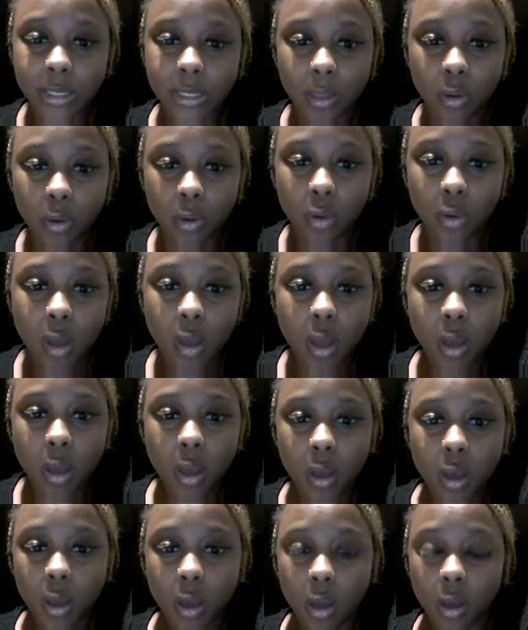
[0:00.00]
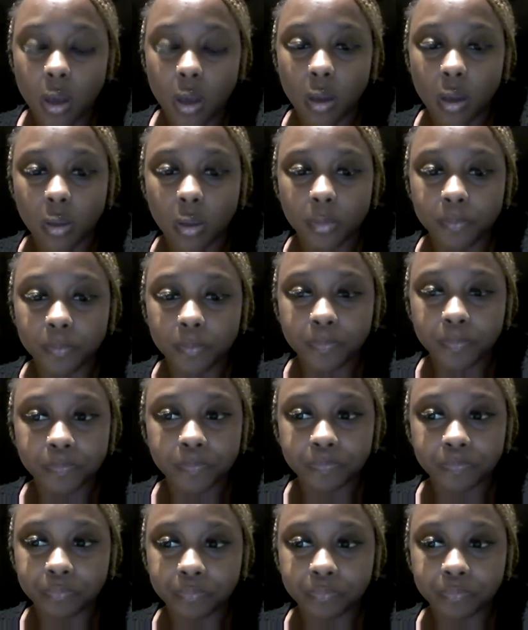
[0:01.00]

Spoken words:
So, um,